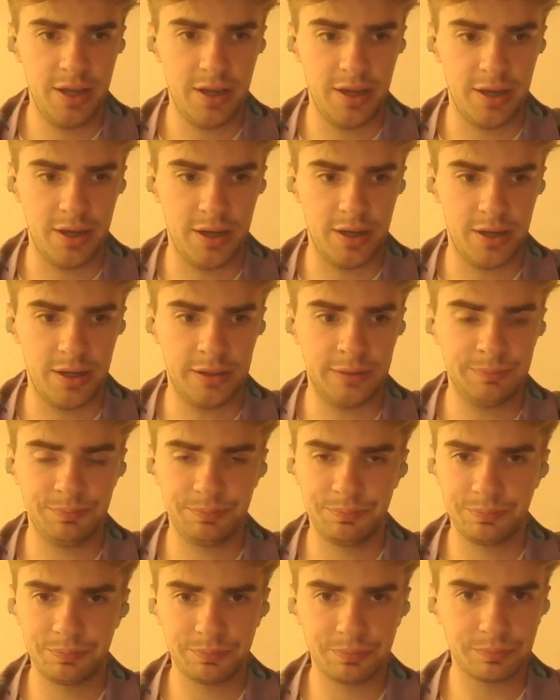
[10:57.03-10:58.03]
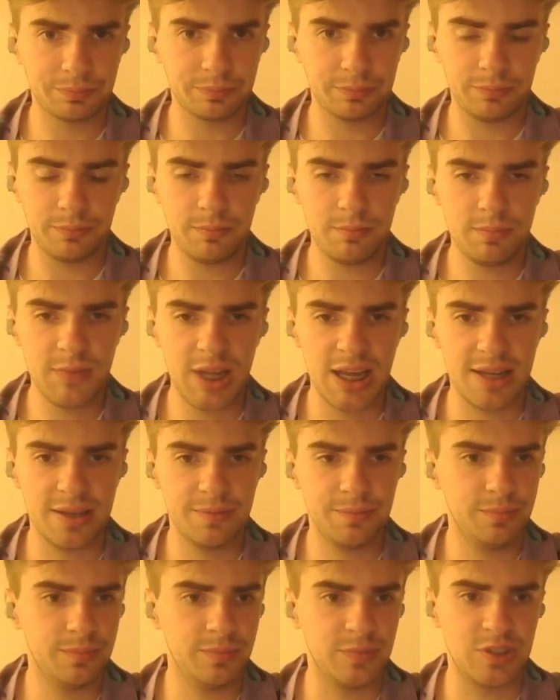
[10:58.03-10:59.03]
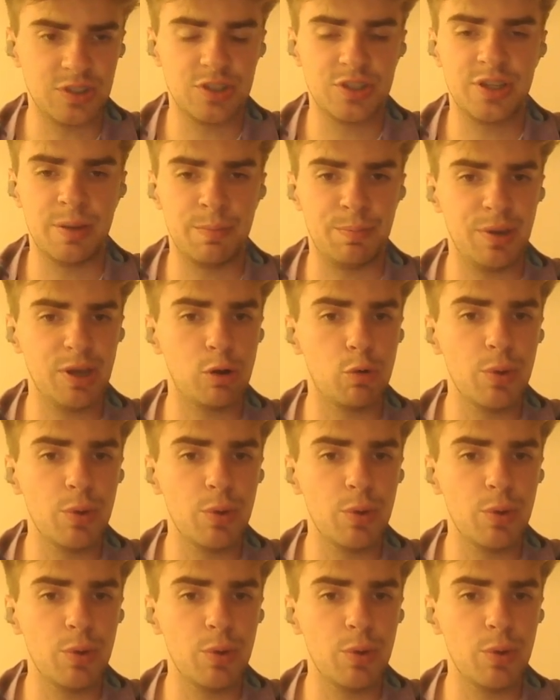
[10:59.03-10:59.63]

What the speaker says: uh, this is a big